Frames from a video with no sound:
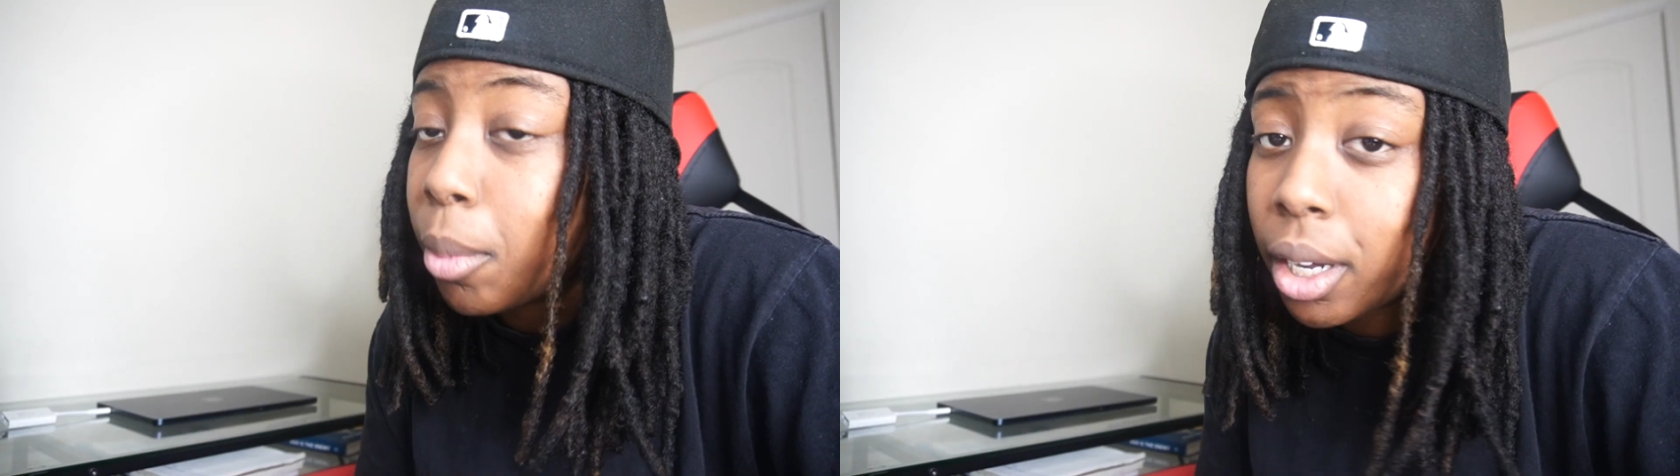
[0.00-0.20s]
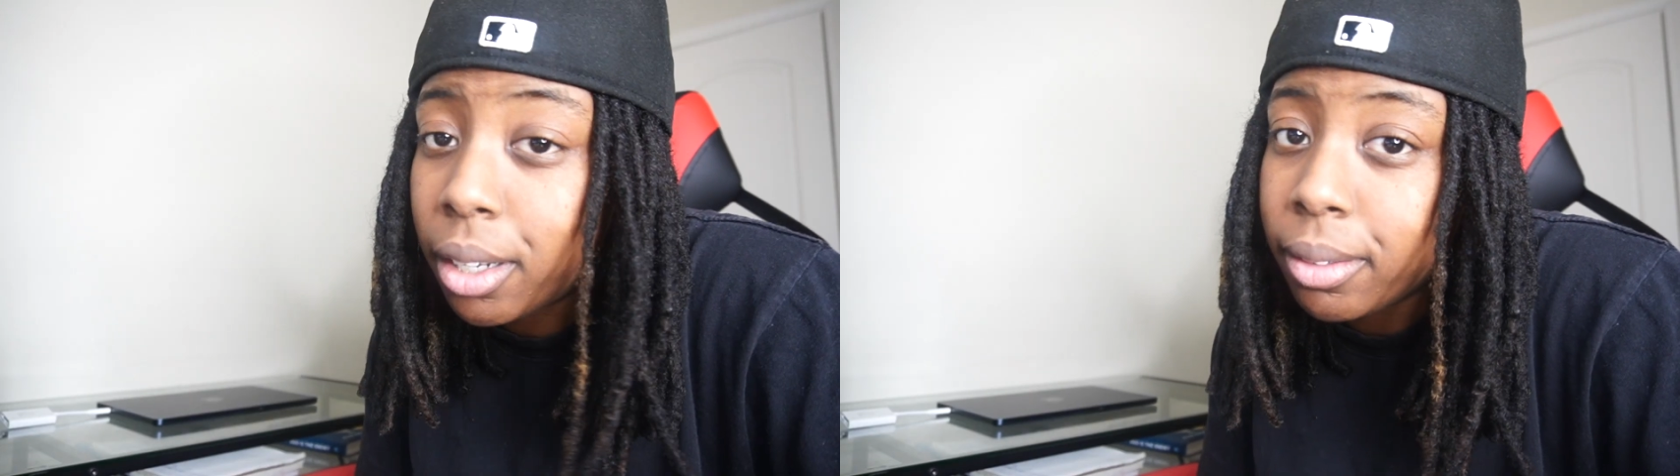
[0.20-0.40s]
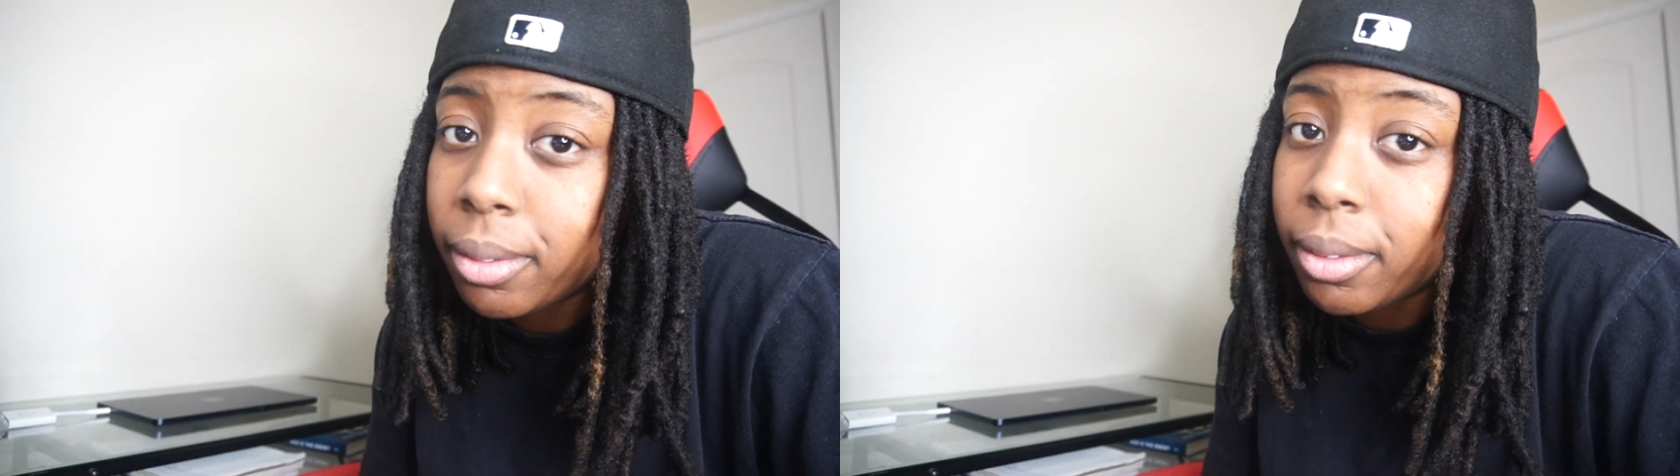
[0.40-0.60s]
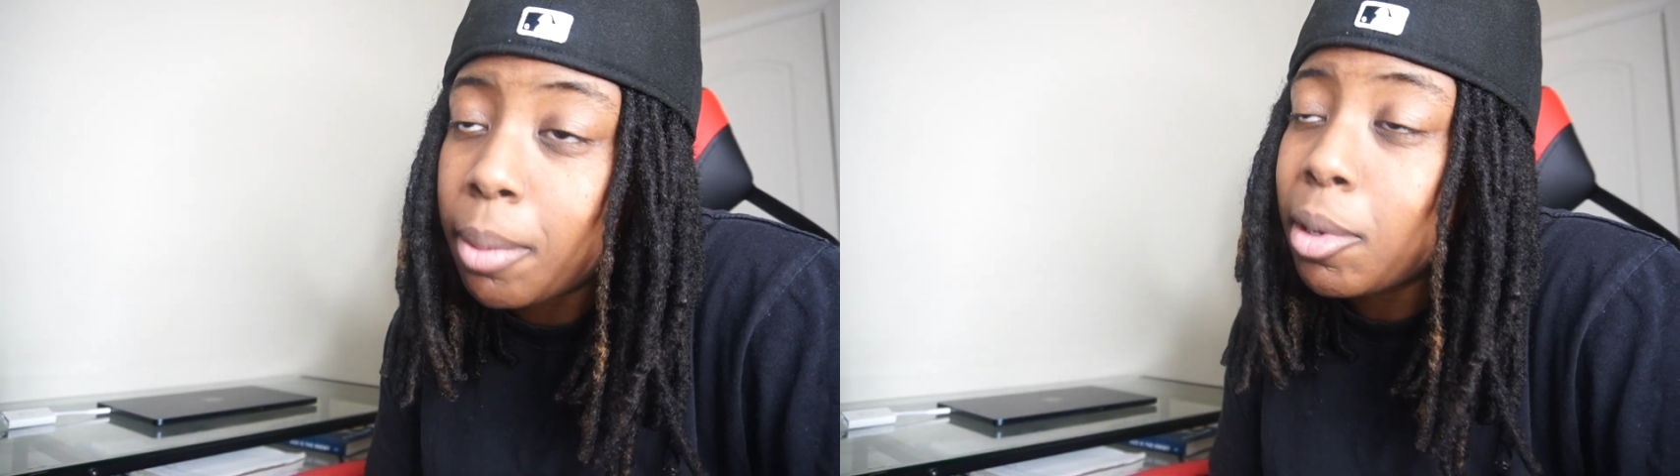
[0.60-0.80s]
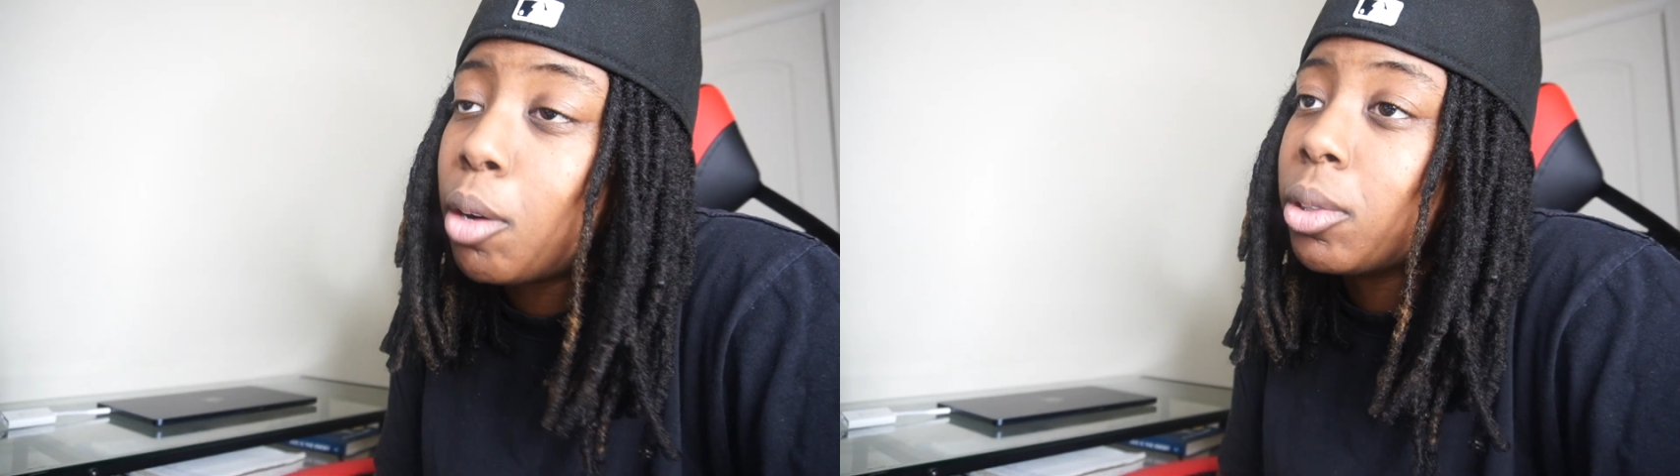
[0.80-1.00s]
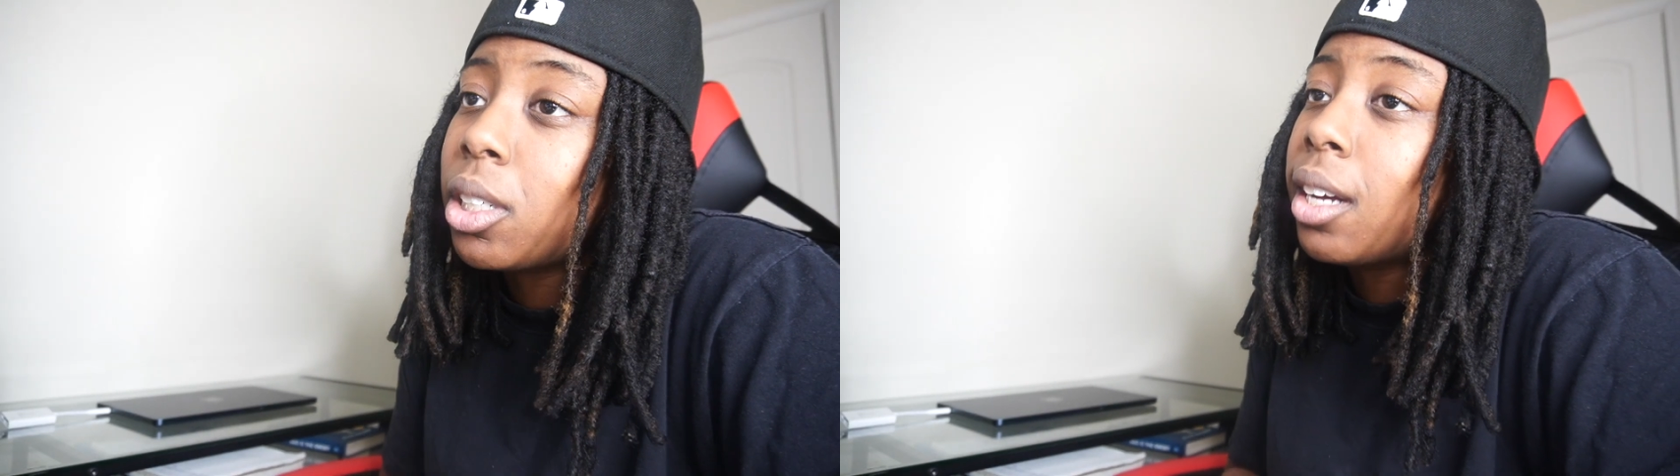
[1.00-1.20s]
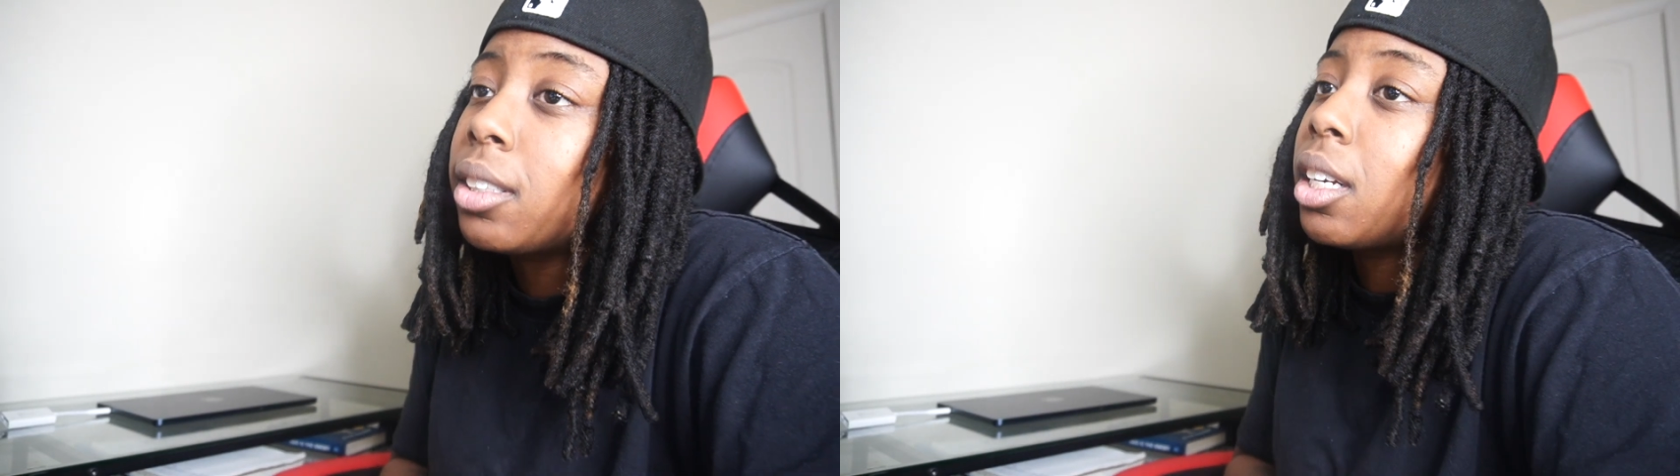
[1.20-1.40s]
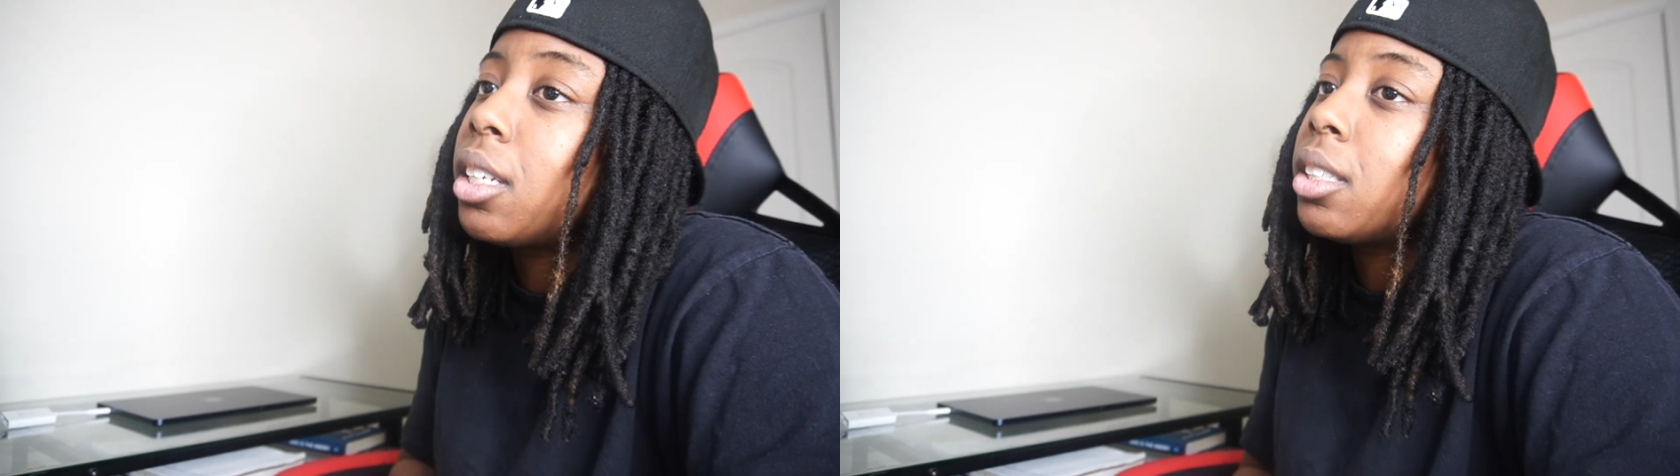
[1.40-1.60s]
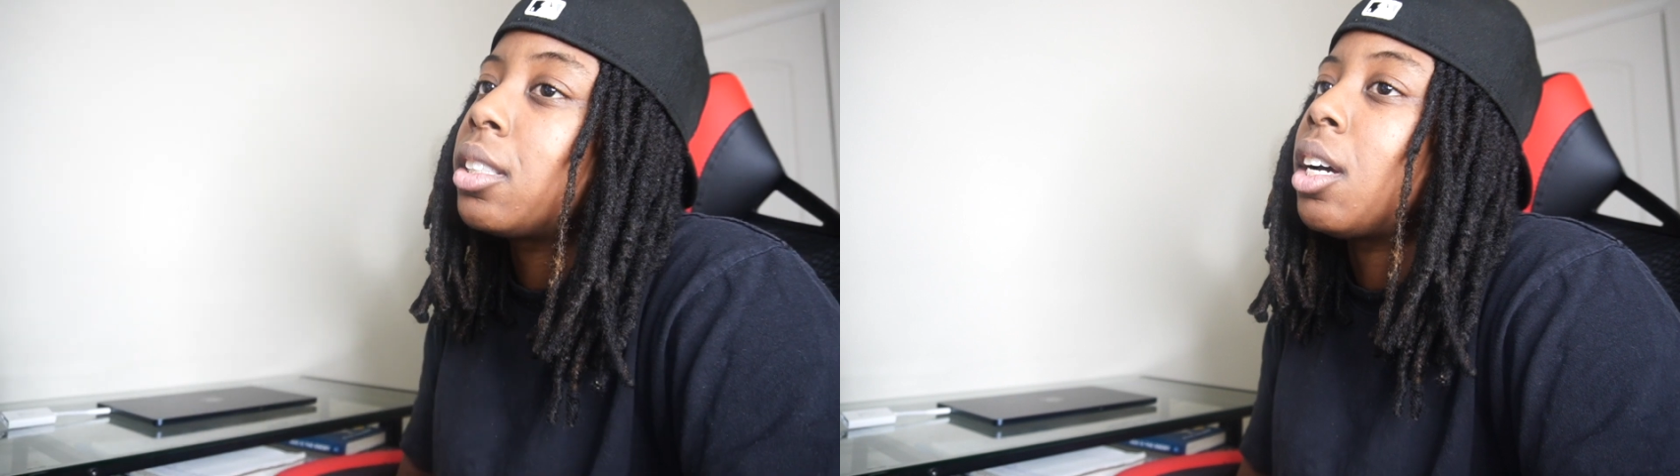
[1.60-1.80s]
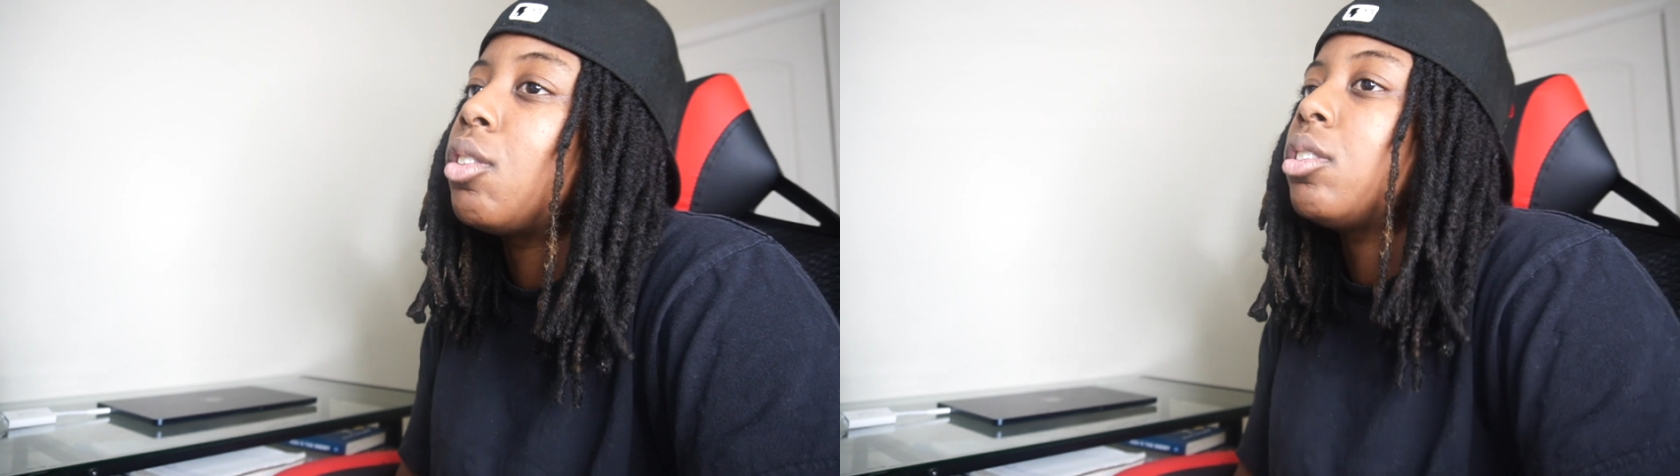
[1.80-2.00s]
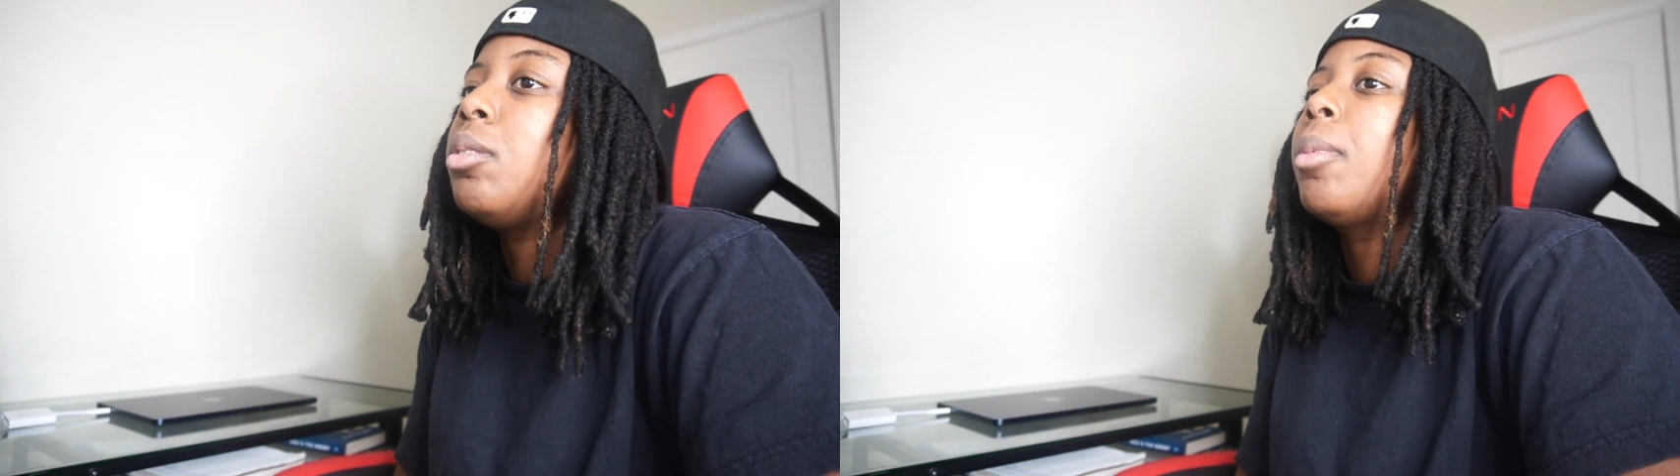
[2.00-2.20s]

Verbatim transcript: But let me know what y'all think of little Tony,